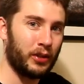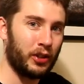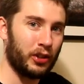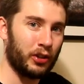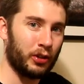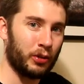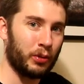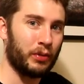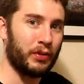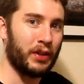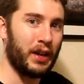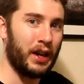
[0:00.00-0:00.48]

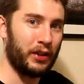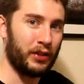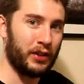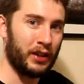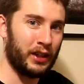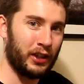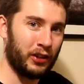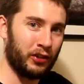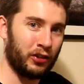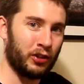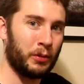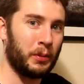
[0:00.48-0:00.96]
So with that,
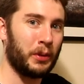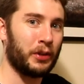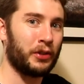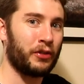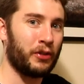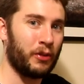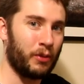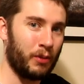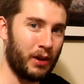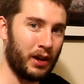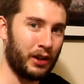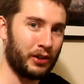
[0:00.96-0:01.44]
thank you so much
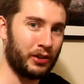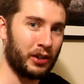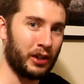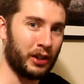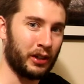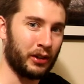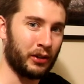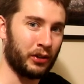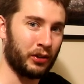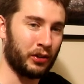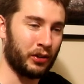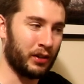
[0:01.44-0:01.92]
for
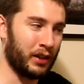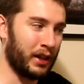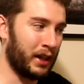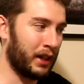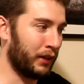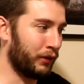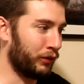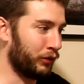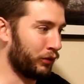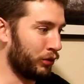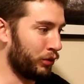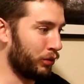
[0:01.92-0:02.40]
watching. There's a
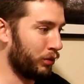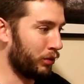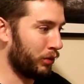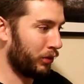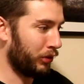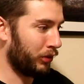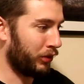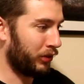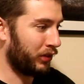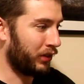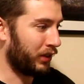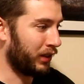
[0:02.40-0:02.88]
lot of
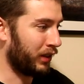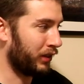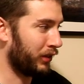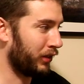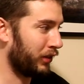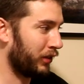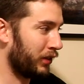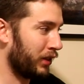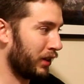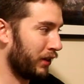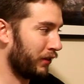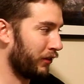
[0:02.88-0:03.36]
tools
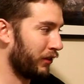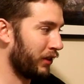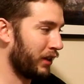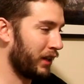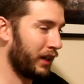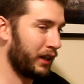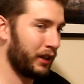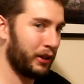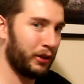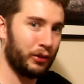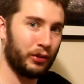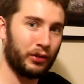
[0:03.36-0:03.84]
and stuff
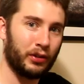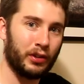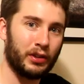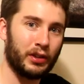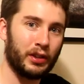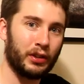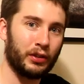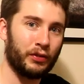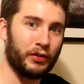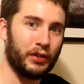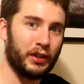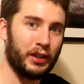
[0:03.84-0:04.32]
that I used in
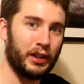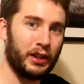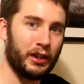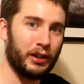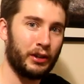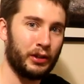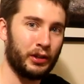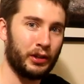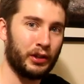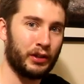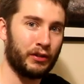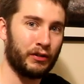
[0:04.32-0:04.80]
this video.
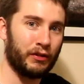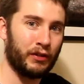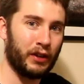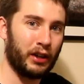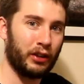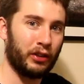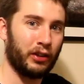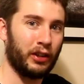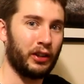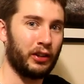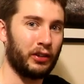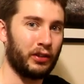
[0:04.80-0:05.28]
You can
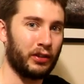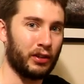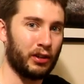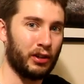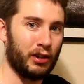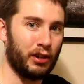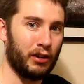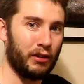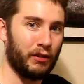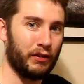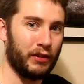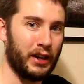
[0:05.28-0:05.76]
find links to
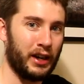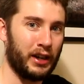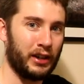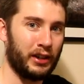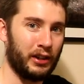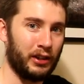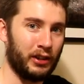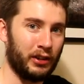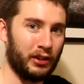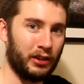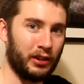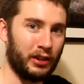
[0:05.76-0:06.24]
all of
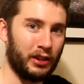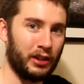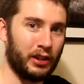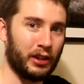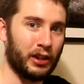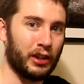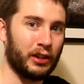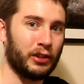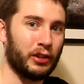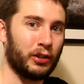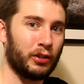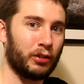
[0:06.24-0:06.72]
that in the
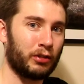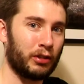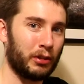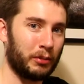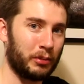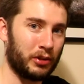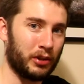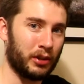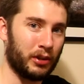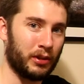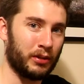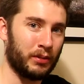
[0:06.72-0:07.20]
uh,
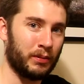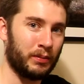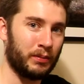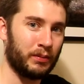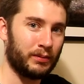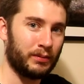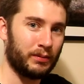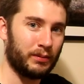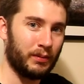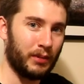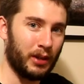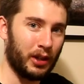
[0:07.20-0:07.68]
description.
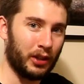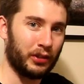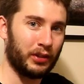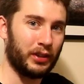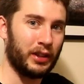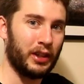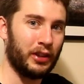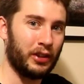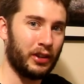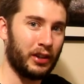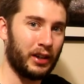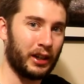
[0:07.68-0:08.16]
I'll
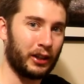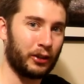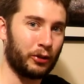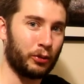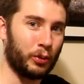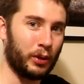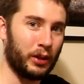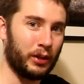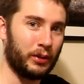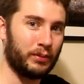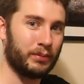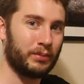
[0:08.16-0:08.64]
see you in the
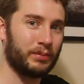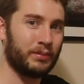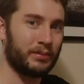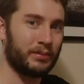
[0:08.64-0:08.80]
next one.